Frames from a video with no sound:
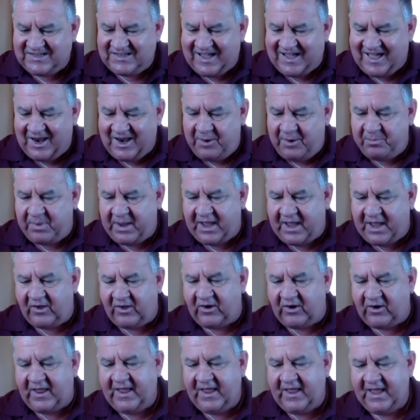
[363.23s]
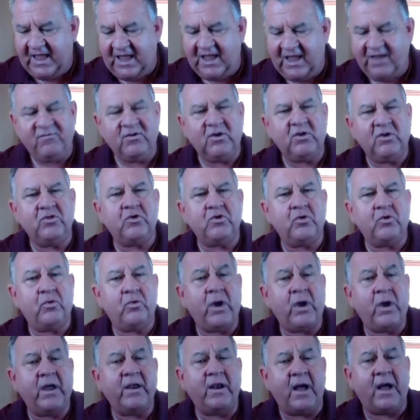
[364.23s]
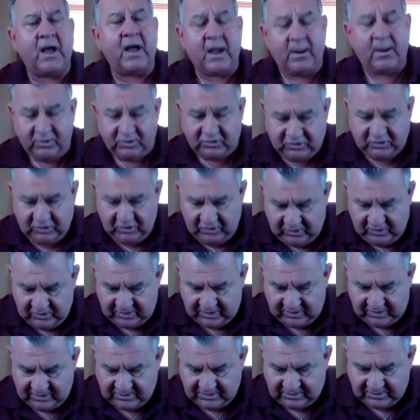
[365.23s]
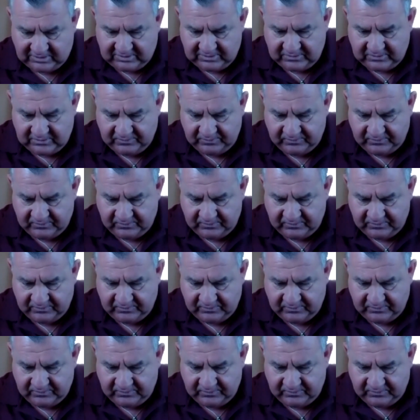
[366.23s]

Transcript: not about having the right opportunities.